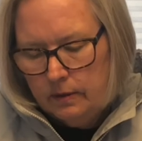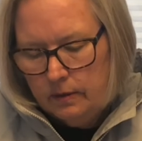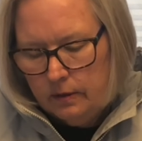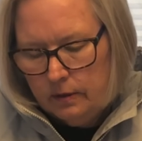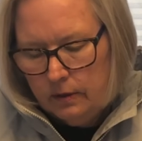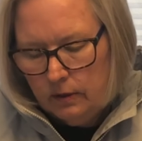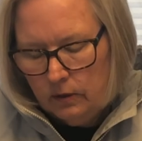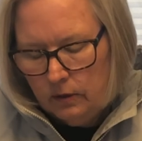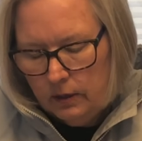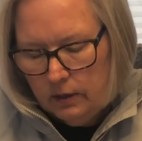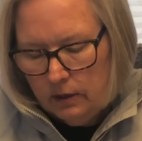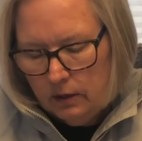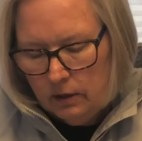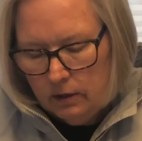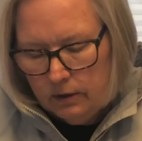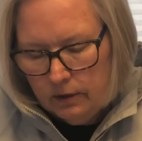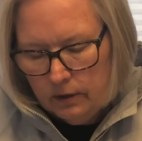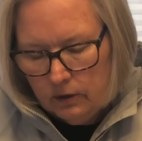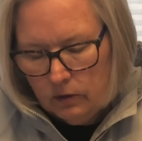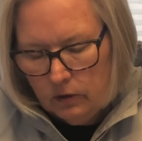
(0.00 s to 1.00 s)
the little,
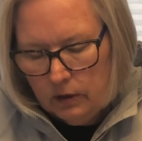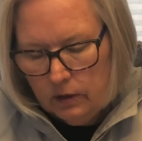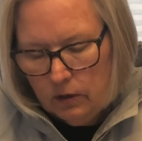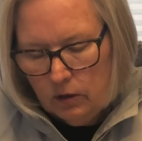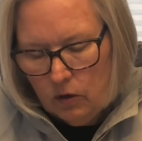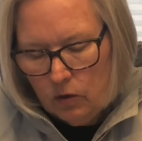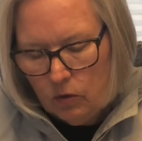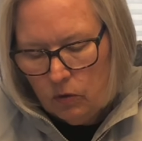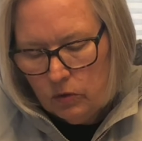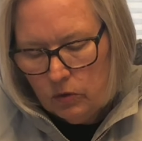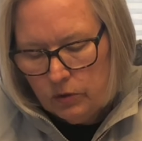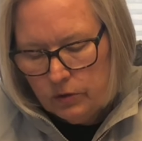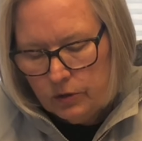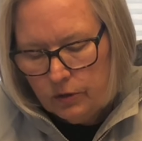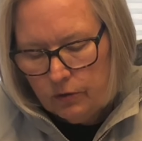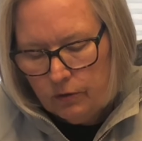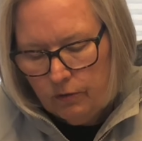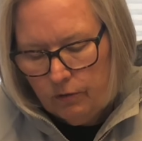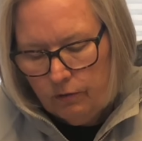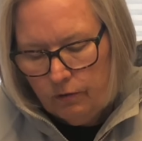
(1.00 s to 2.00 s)
the little holes are
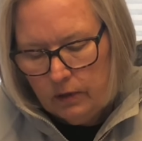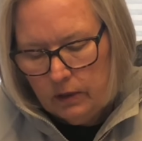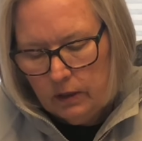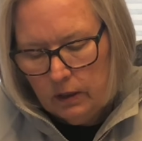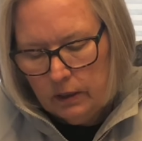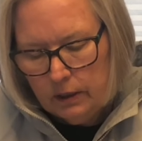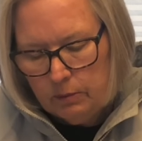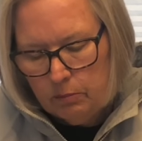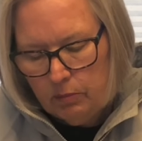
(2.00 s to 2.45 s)
the fiddly